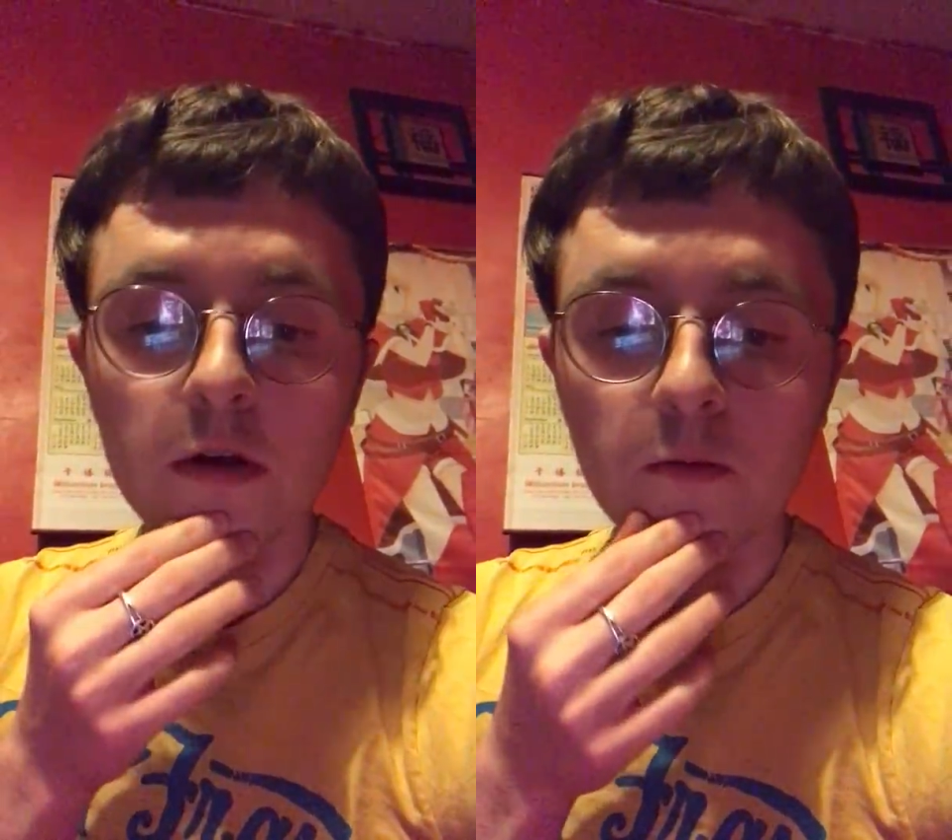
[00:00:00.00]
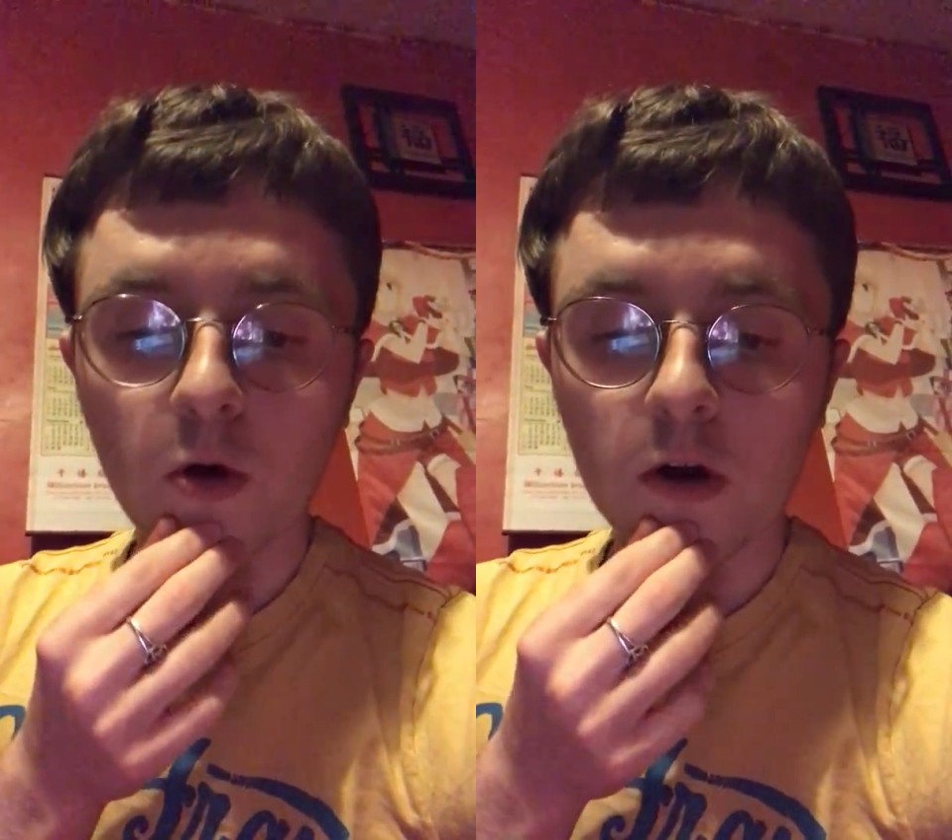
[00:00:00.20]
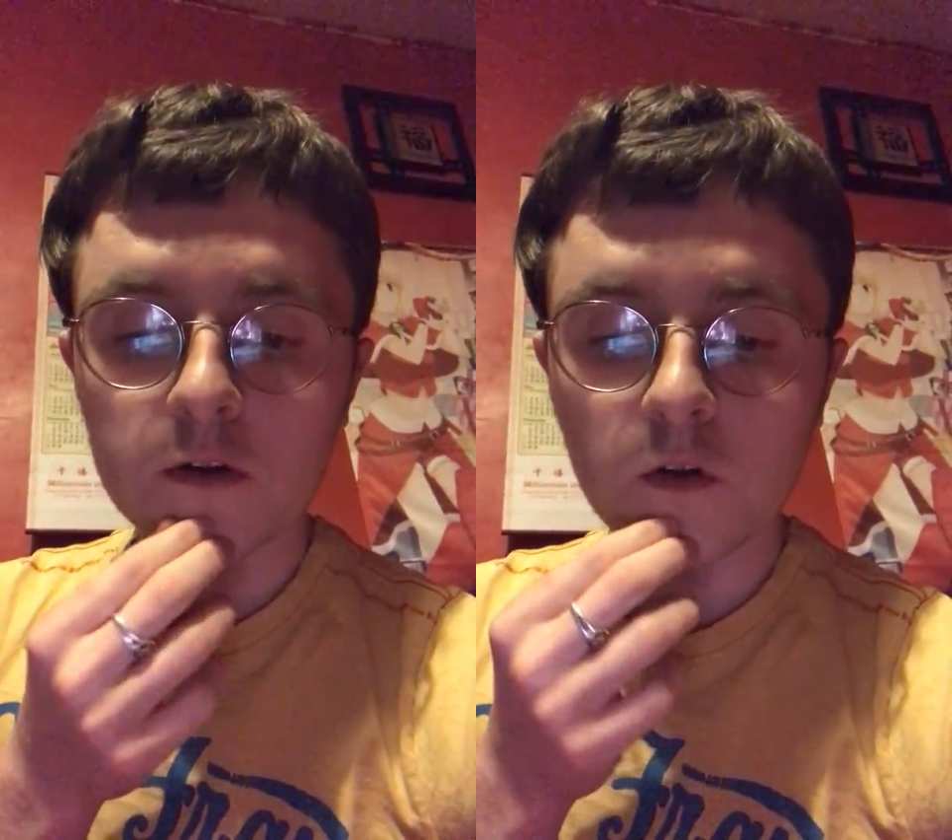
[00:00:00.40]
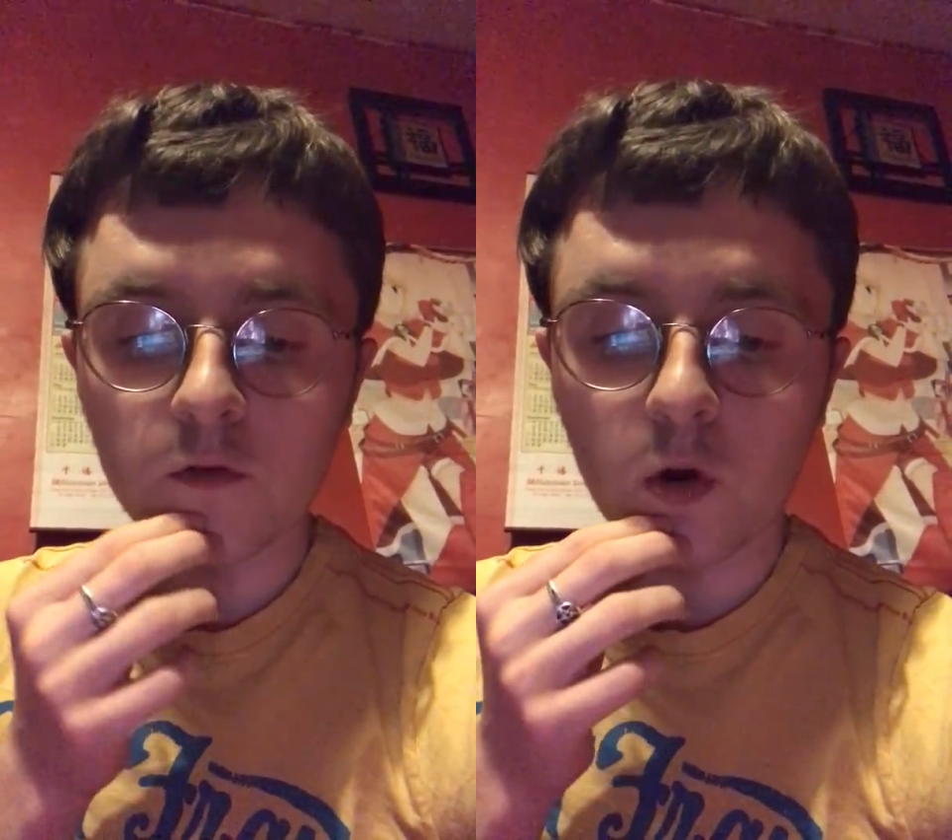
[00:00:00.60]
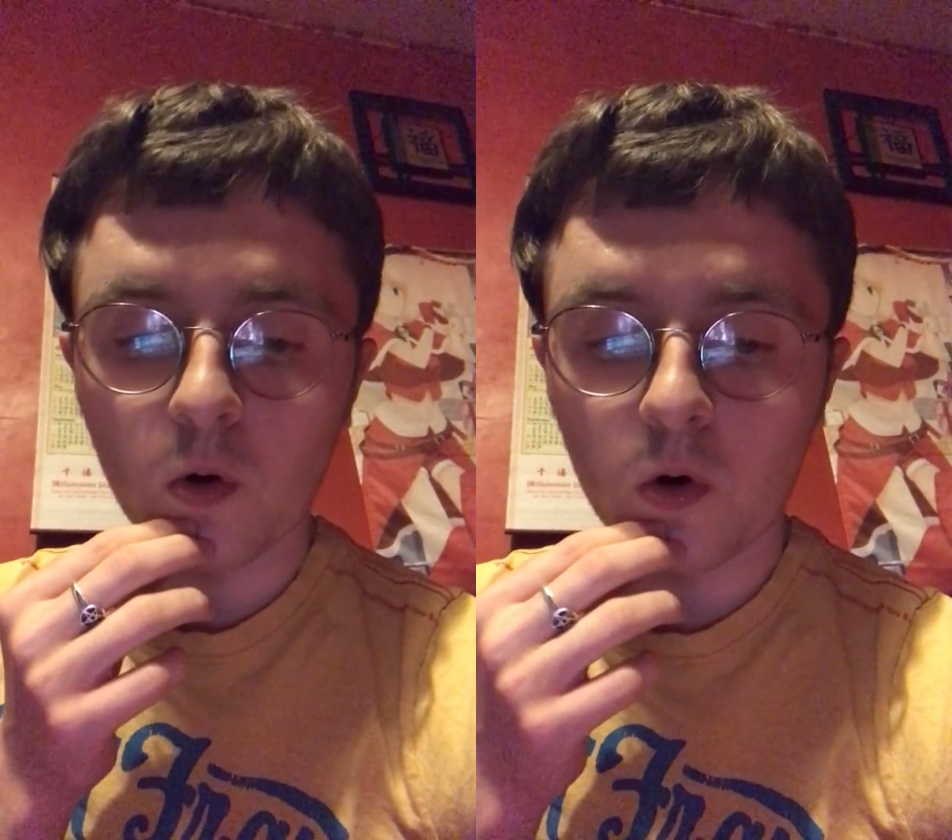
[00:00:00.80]
was, of
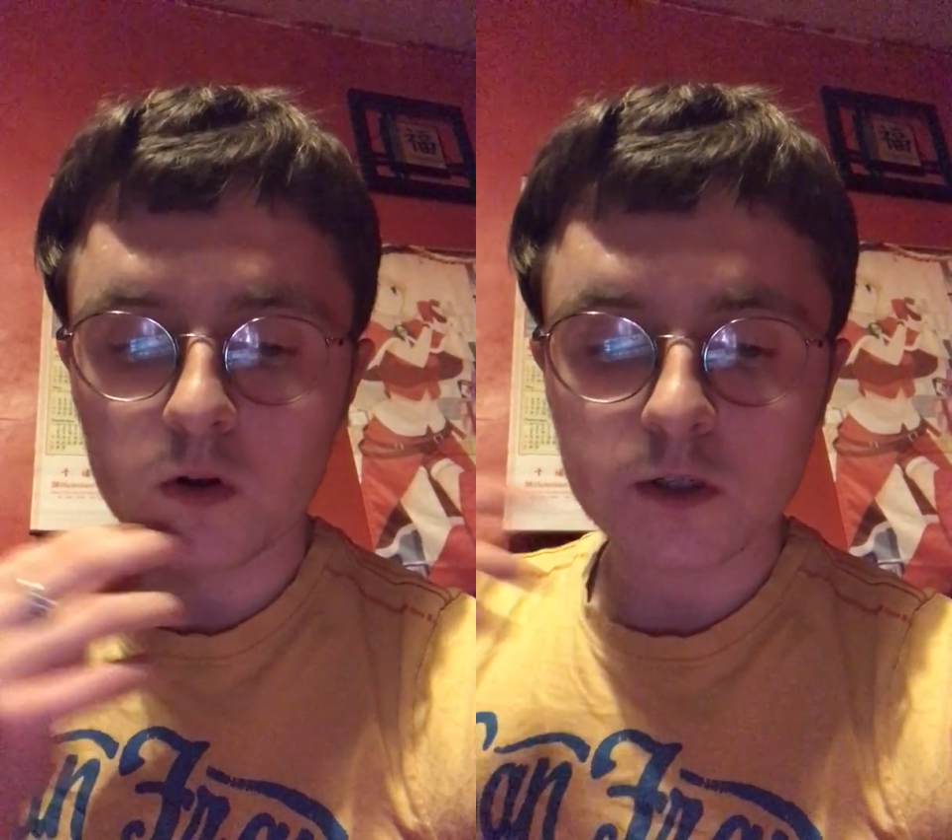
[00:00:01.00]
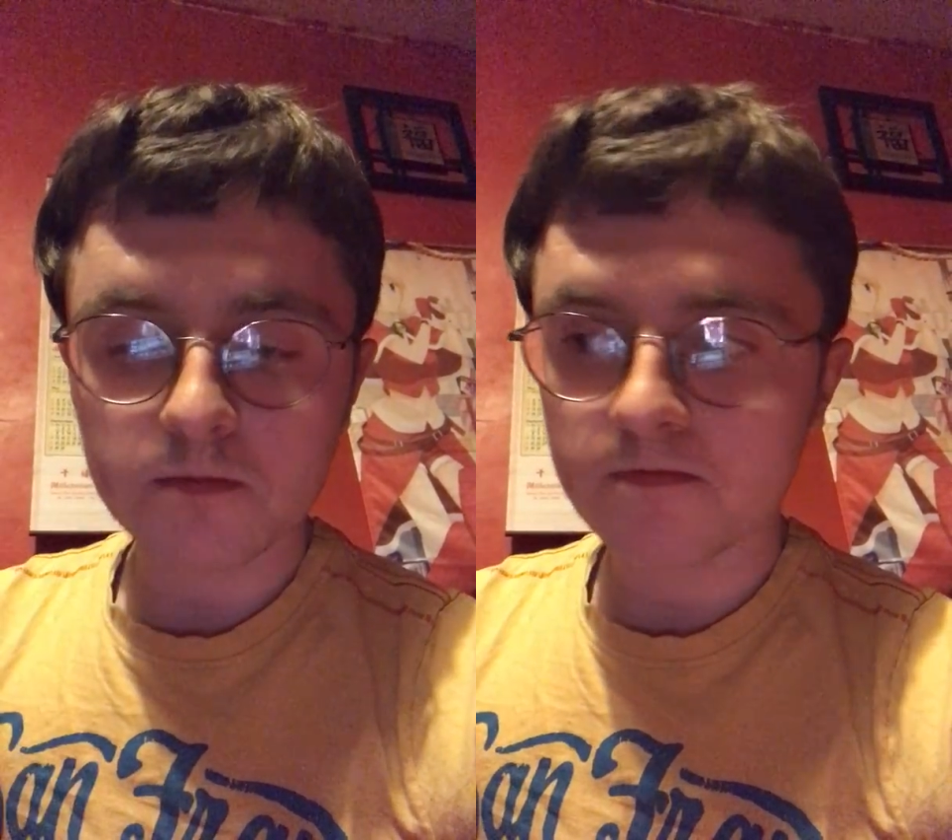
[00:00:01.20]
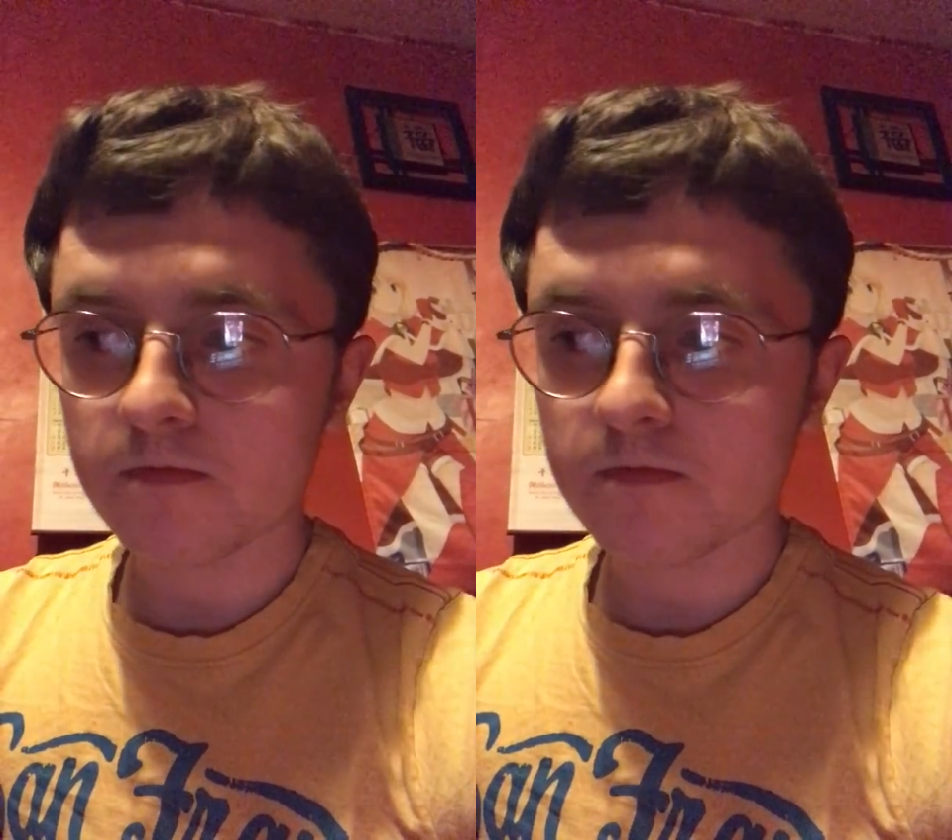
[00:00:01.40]
course...